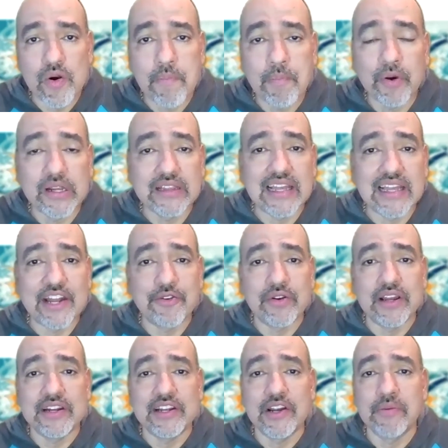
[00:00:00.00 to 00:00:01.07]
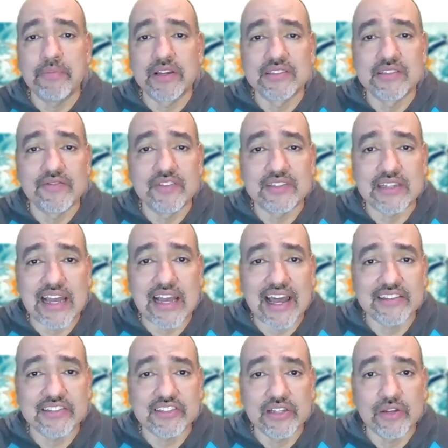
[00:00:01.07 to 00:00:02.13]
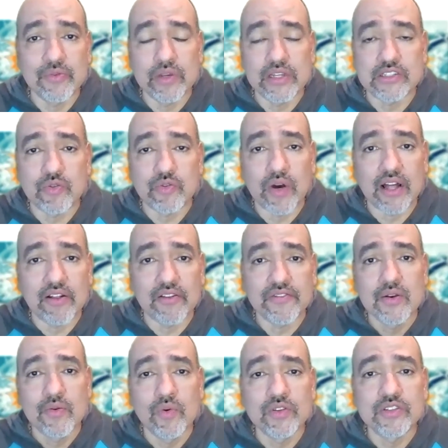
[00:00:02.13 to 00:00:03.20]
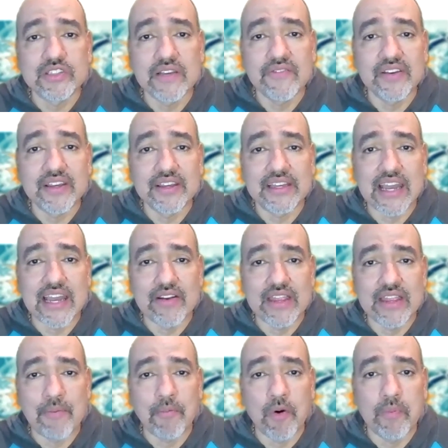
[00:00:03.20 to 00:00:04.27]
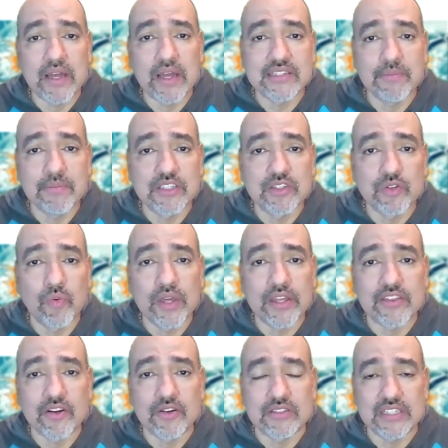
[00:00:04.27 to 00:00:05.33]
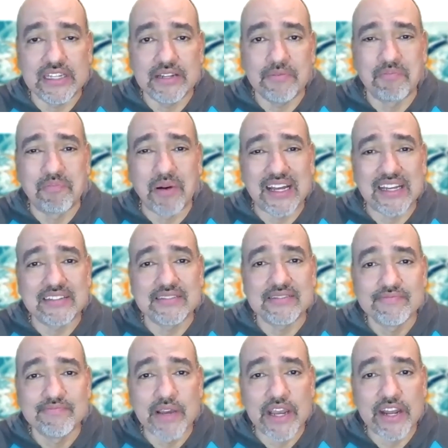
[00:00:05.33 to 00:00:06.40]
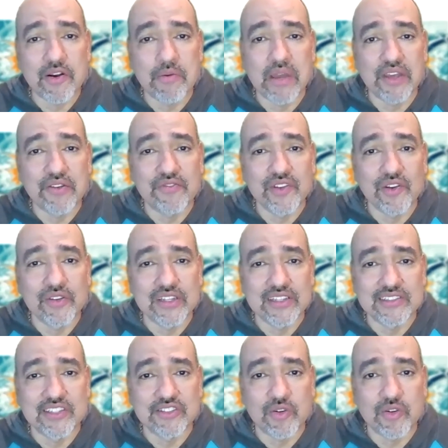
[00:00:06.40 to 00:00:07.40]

We're putting Landry in here because of his excellent week 12. We'll see if he can carry that momentum into week 13, but Baker Mayfield is his